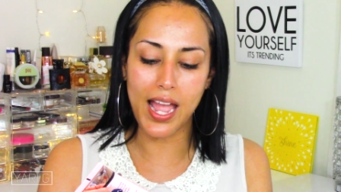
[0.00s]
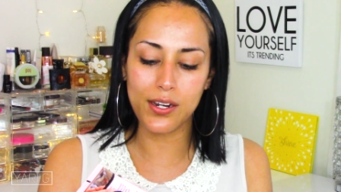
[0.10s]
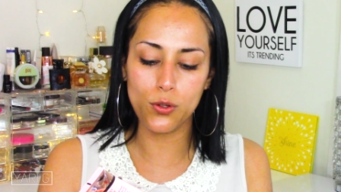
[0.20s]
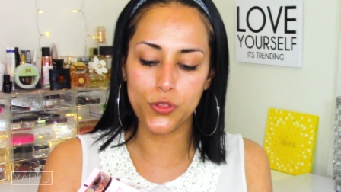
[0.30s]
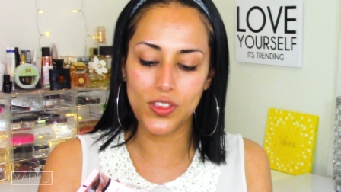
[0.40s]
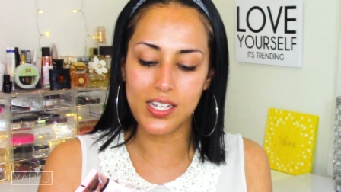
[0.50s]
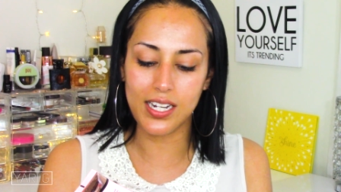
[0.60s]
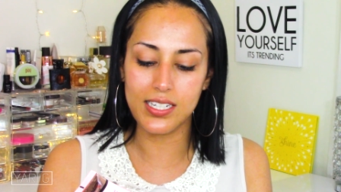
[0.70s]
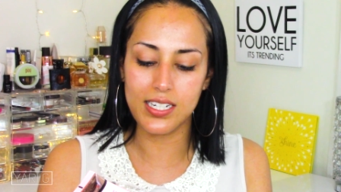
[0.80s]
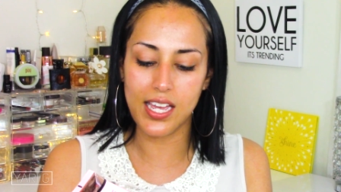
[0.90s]
I don't think
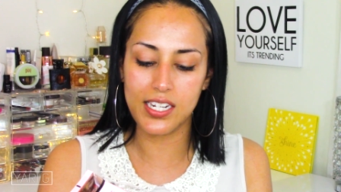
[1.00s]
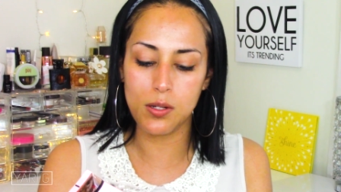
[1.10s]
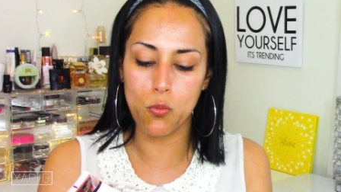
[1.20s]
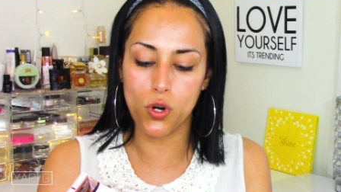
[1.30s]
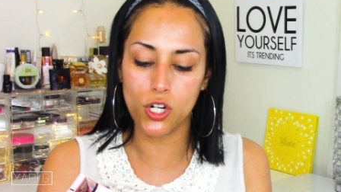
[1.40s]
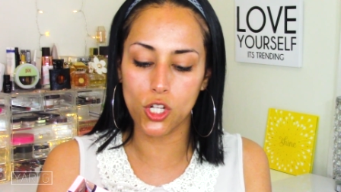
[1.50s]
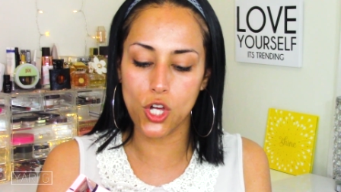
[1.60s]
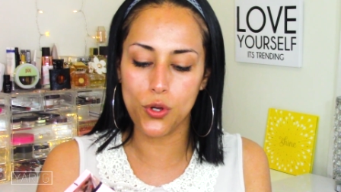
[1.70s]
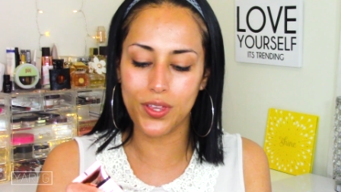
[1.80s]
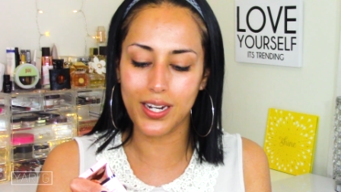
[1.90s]
I need any more
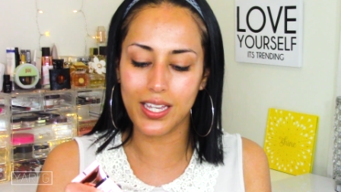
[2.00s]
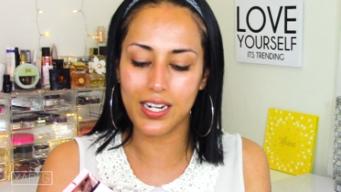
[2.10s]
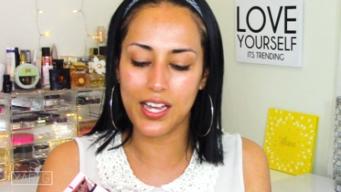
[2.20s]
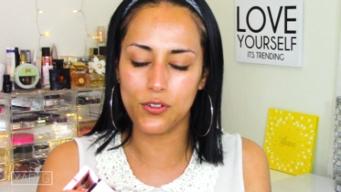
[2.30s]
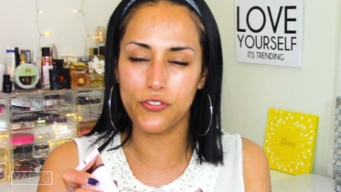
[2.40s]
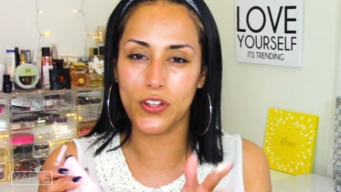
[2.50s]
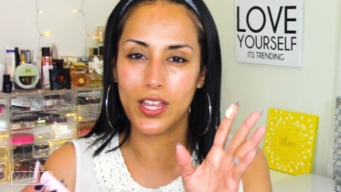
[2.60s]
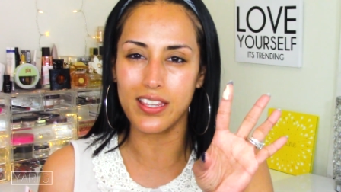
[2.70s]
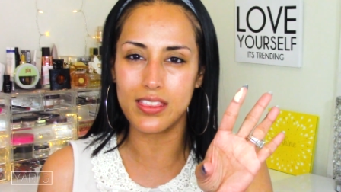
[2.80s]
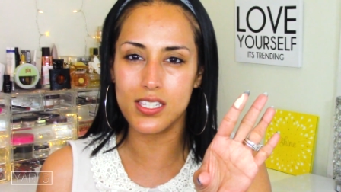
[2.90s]
glow. Then again, I don't feel
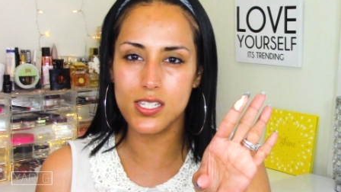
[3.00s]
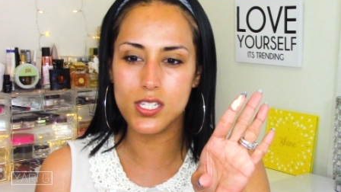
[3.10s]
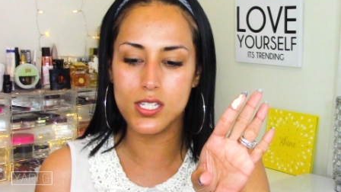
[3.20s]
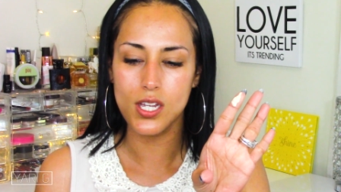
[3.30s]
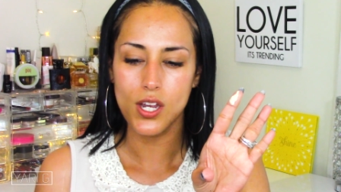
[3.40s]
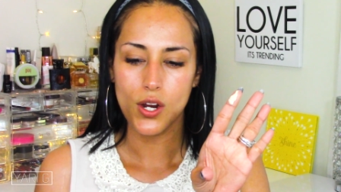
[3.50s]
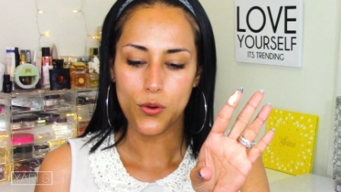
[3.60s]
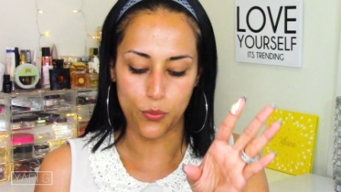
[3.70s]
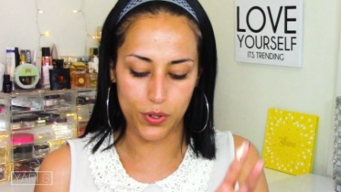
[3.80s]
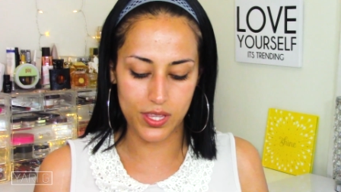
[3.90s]
like this
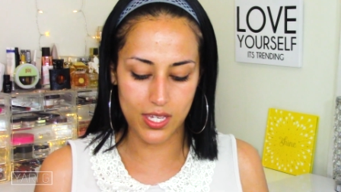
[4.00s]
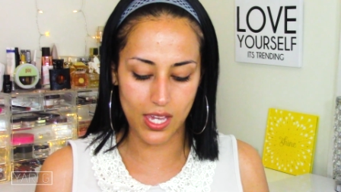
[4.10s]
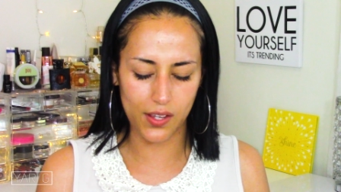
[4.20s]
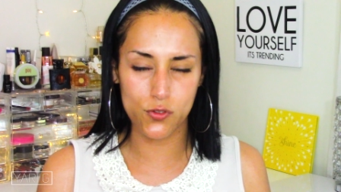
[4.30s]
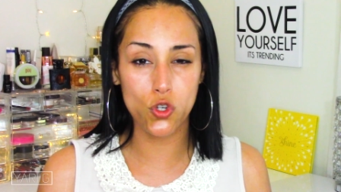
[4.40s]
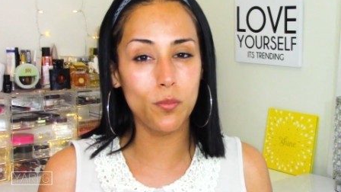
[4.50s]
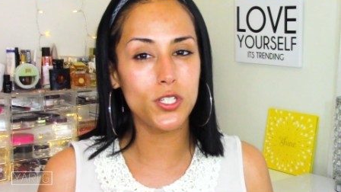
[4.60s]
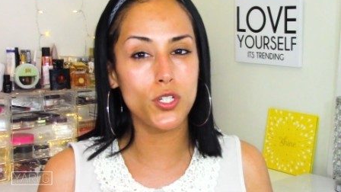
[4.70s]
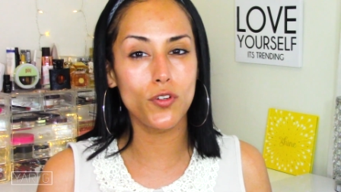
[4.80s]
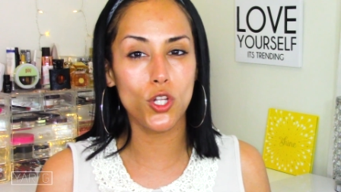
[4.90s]
really gave too
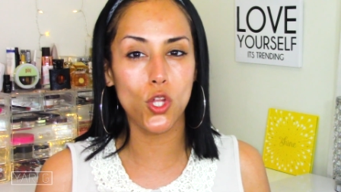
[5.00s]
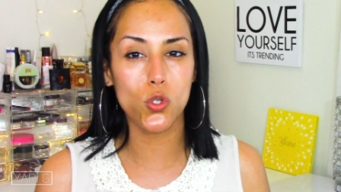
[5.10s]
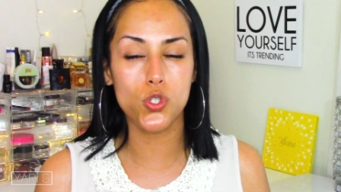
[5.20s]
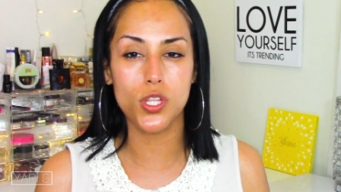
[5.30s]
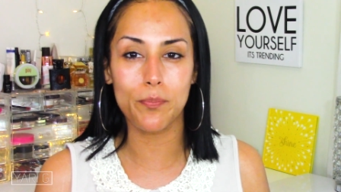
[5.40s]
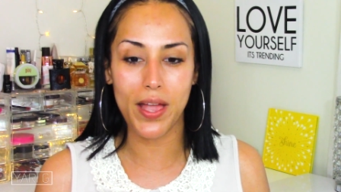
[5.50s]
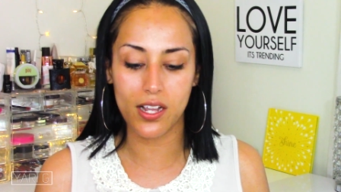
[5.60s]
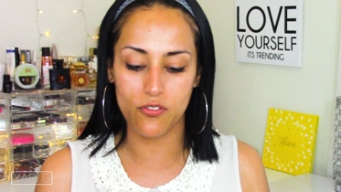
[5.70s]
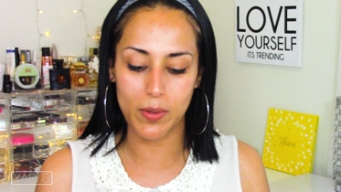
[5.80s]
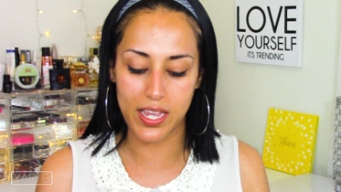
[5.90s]
much of a glow to the
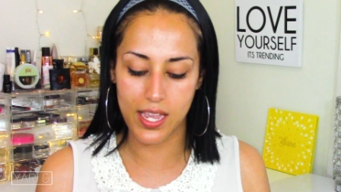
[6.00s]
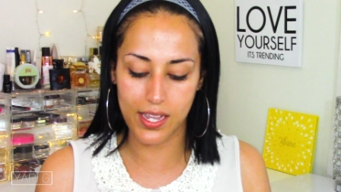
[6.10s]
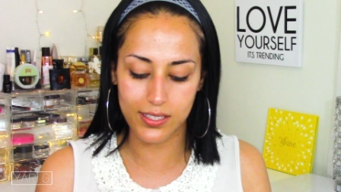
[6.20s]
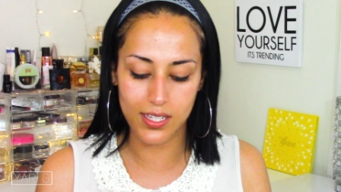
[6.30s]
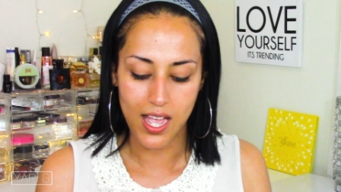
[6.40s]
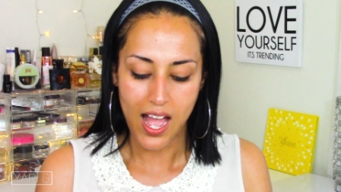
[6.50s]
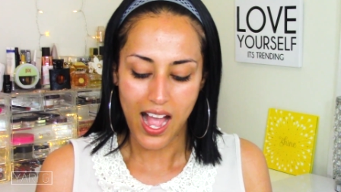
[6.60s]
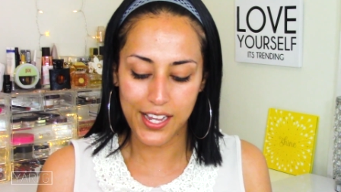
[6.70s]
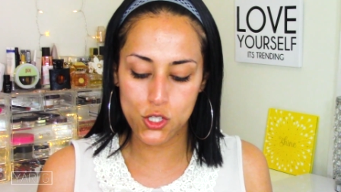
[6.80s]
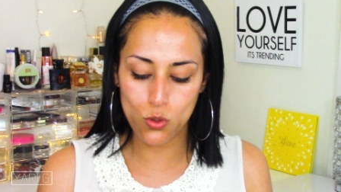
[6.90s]
back of my hand.
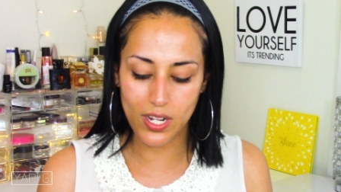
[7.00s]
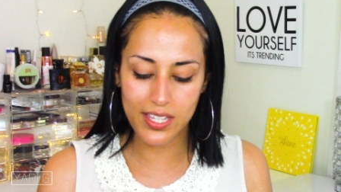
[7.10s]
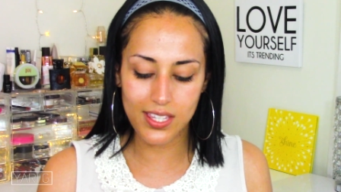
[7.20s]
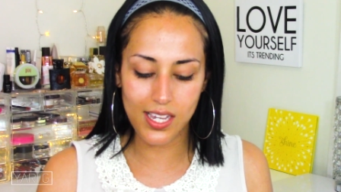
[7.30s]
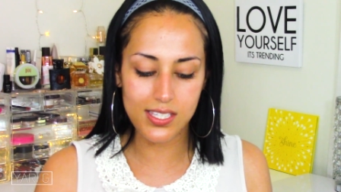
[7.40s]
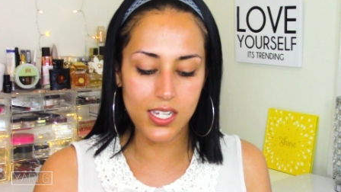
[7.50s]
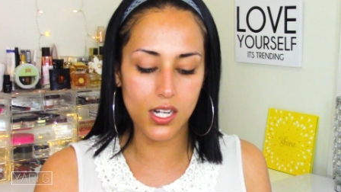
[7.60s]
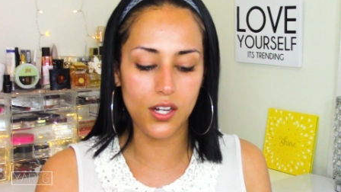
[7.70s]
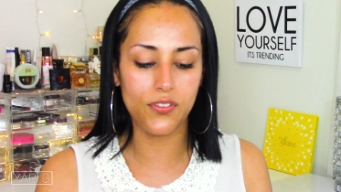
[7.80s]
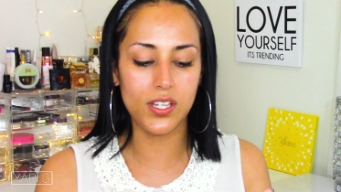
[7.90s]
I do like the idea
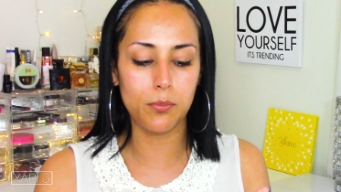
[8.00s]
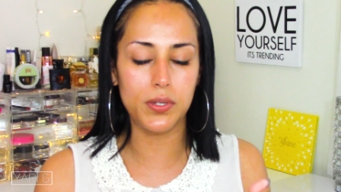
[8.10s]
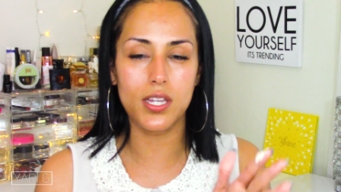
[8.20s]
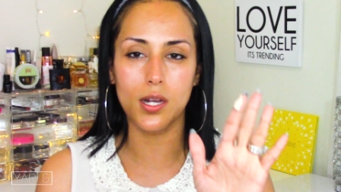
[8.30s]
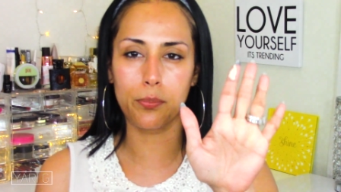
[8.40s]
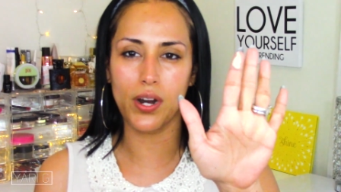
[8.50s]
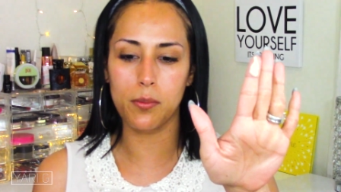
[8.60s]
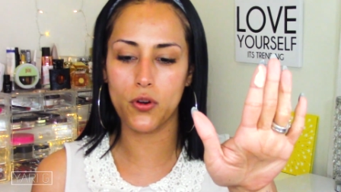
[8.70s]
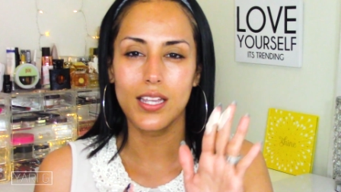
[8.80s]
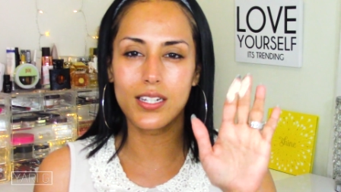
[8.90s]
of it being a
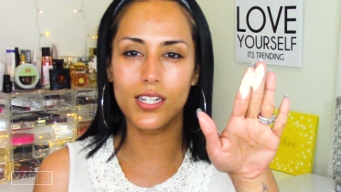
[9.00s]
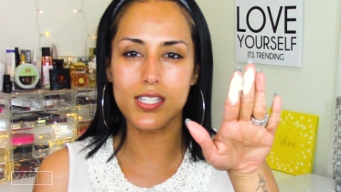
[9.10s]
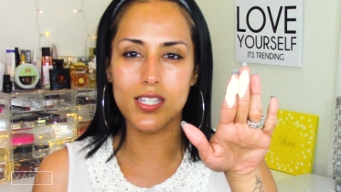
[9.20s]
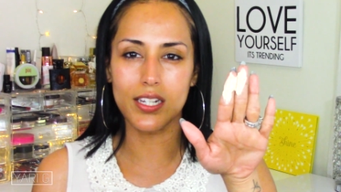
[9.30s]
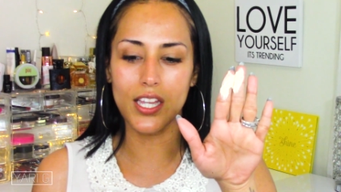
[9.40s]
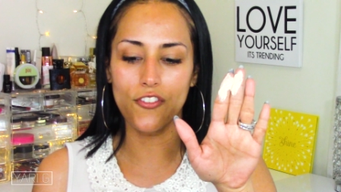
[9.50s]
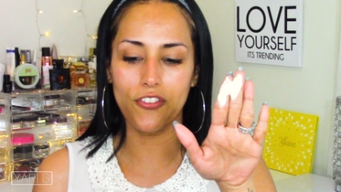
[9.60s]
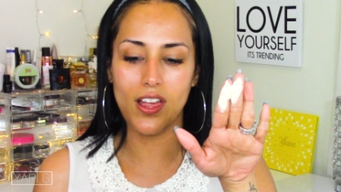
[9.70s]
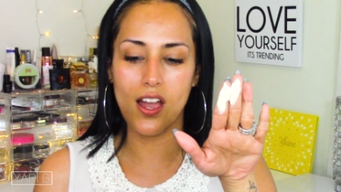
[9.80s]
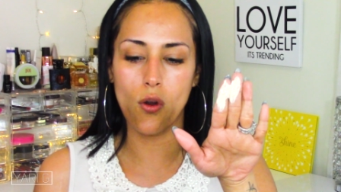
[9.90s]
primer and it is not a
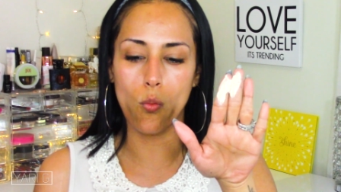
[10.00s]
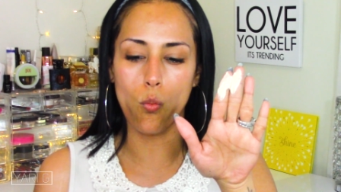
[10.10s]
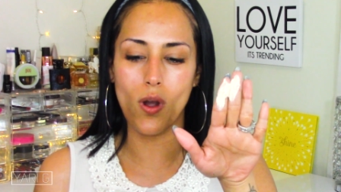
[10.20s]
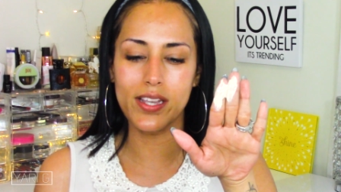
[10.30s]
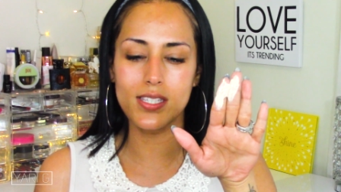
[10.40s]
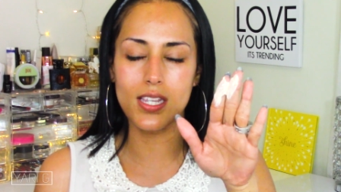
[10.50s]
flat white.